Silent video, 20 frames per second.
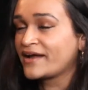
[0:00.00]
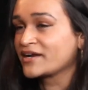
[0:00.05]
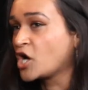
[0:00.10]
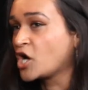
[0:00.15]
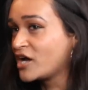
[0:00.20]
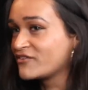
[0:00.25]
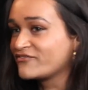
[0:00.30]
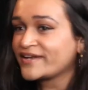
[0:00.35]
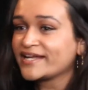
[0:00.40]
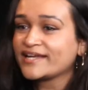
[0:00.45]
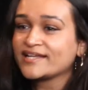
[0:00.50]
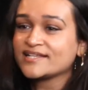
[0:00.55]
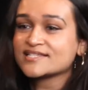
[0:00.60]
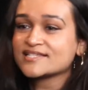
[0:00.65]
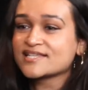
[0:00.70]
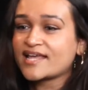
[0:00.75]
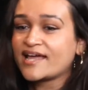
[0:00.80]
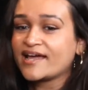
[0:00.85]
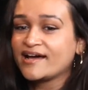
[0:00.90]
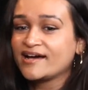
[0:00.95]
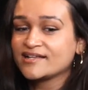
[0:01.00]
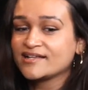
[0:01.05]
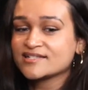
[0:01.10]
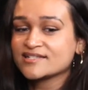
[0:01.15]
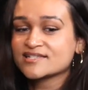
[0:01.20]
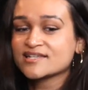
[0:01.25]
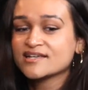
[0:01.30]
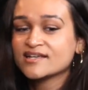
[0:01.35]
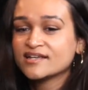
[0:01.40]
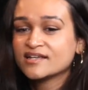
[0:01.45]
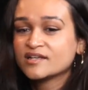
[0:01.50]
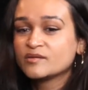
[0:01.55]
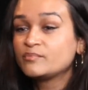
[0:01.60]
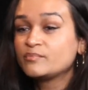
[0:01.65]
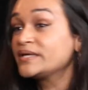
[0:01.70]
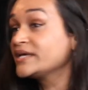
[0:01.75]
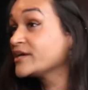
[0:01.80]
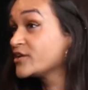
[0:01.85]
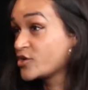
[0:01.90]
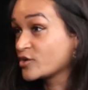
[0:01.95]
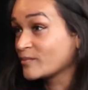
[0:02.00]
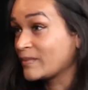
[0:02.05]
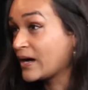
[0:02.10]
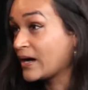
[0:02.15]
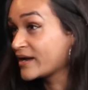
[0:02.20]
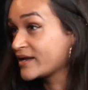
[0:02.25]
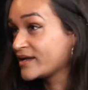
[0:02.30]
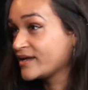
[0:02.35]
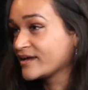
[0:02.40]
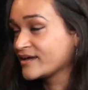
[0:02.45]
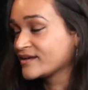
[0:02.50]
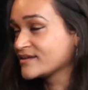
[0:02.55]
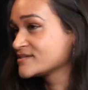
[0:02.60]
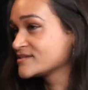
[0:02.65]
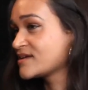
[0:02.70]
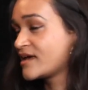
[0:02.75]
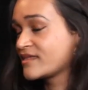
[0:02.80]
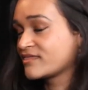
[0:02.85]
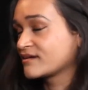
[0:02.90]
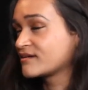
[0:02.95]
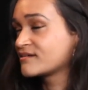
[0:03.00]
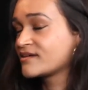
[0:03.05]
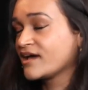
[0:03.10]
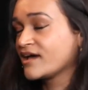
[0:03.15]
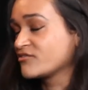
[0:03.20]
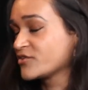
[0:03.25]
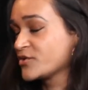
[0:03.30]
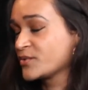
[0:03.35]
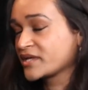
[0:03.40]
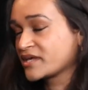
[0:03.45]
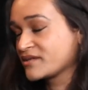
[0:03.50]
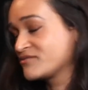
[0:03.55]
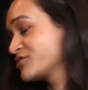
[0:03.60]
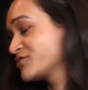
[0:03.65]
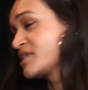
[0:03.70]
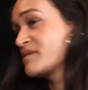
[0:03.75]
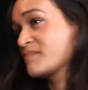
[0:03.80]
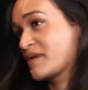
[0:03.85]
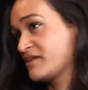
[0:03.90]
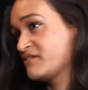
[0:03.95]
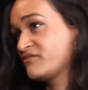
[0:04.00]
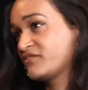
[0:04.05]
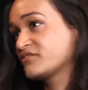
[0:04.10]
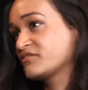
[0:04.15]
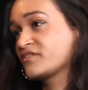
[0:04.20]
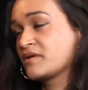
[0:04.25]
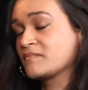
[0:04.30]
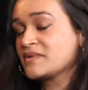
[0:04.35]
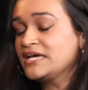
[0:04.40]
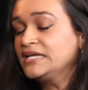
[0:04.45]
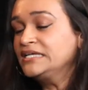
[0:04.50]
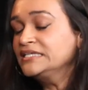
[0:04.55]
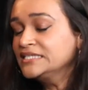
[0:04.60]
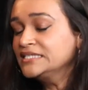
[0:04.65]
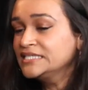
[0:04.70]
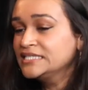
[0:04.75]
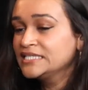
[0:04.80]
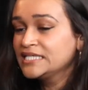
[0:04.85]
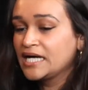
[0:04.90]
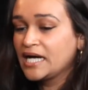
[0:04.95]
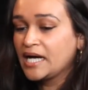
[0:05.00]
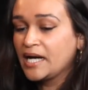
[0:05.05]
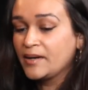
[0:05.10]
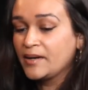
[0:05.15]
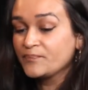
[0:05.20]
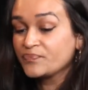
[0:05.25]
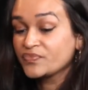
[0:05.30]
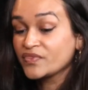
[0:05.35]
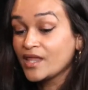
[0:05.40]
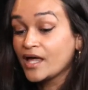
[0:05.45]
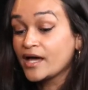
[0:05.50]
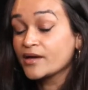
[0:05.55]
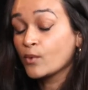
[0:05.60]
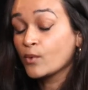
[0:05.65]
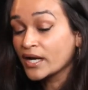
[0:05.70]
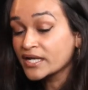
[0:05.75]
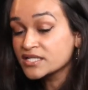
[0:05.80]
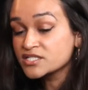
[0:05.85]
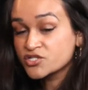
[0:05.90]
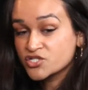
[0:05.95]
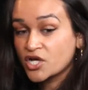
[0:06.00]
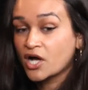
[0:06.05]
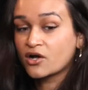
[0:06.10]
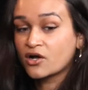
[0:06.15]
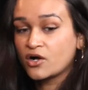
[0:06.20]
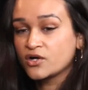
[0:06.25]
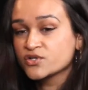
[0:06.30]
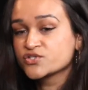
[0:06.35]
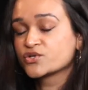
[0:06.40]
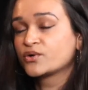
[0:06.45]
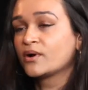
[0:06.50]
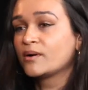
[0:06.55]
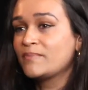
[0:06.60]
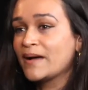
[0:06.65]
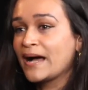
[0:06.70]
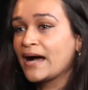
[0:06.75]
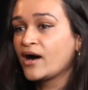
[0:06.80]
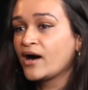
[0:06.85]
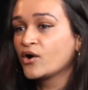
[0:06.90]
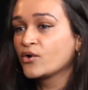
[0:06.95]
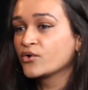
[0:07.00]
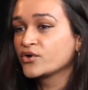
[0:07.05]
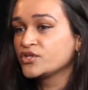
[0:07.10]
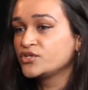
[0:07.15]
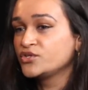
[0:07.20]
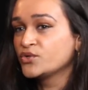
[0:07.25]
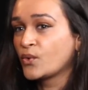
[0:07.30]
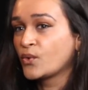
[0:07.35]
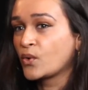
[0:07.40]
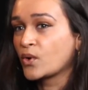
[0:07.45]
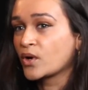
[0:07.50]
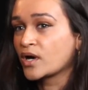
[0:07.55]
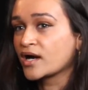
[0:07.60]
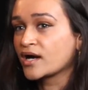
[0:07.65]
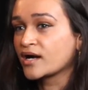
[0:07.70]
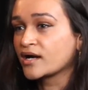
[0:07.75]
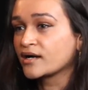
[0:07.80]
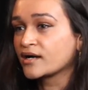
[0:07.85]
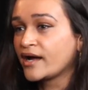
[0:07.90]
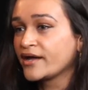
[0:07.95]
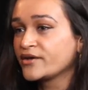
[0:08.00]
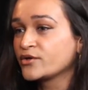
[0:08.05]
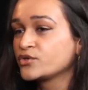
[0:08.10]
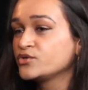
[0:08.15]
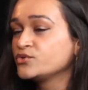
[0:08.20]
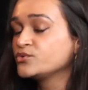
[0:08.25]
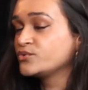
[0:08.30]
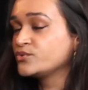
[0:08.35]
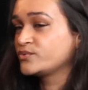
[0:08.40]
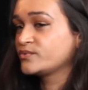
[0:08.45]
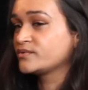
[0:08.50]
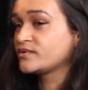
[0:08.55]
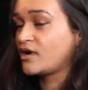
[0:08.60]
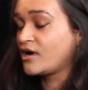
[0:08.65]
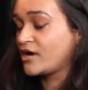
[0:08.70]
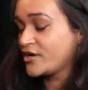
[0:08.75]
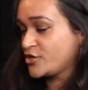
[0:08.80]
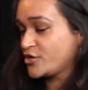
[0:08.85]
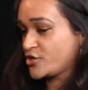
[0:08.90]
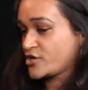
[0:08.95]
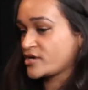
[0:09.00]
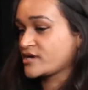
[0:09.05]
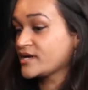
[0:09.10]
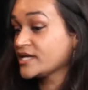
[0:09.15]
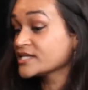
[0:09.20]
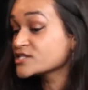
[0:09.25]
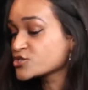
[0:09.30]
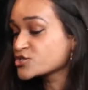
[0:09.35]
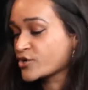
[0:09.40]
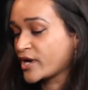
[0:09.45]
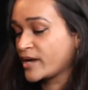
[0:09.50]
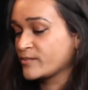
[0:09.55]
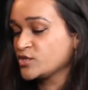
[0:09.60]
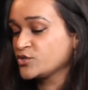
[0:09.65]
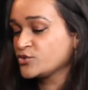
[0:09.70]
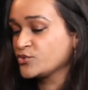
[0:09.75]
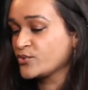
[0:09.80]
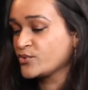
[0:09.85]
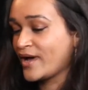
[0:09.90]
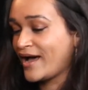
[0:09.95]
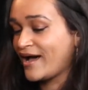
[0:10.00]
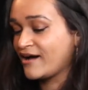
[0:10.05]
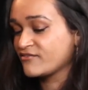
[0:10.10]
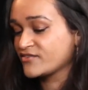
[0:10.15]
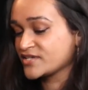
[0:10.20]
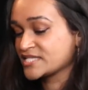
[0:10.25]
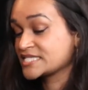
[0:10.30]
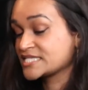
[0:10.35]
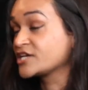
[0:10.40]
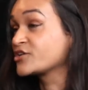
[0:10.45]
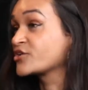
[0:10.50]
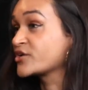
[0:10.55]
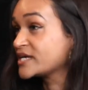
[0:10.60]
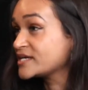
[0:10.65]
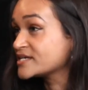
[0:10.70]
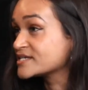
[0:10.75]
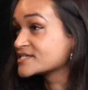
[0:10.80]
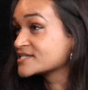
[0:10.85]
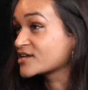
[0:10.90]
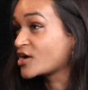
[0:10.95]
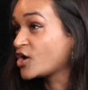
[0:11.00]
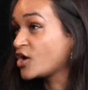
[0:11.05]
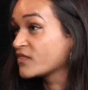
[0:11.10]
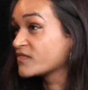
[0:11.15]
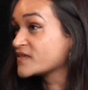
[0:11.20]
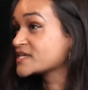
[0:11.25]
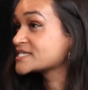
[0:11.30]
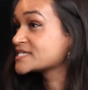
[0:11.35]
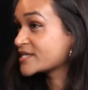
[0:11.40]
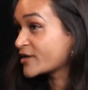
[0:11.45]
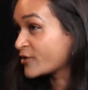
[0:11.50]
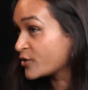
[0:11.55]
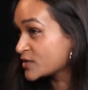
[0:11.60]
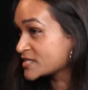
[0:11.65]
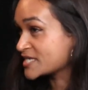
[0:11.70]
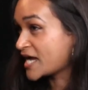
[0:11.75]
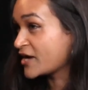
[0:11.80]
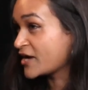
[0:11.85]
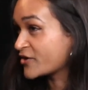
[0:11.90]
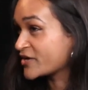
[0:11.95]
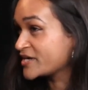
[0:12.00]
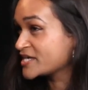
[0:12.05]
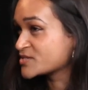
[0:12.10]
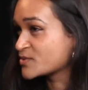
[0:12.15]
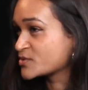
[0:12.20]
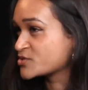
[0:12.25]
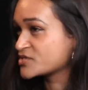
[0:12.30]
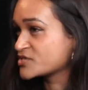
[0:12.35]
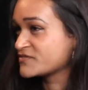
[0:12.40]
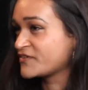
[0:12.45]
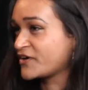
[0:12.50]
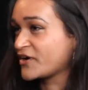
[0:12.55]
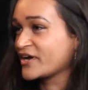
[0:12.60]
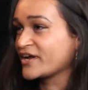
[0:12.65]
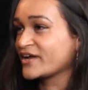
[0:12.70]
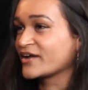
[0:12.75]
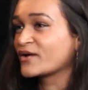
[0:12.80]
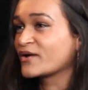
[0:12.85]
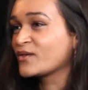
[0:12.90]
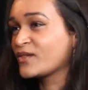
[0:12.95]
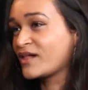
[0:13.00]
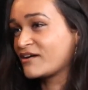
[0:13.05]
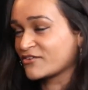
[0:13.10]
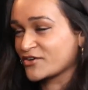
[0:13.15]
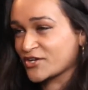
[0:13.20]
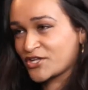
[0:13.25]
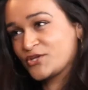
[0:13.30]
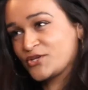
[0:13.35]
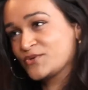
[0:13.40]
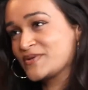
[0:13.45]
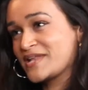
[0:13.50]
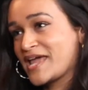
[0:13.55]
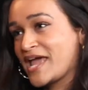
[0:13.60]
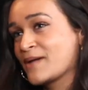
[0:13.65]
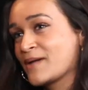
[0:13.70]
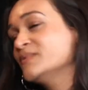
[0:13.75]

confidence and be in your body, and I think everyone can really benefit from it. I wanted to talk also about I know you, on your Instagram, you have a series called The Single Diaries, which is a very clever, cute name.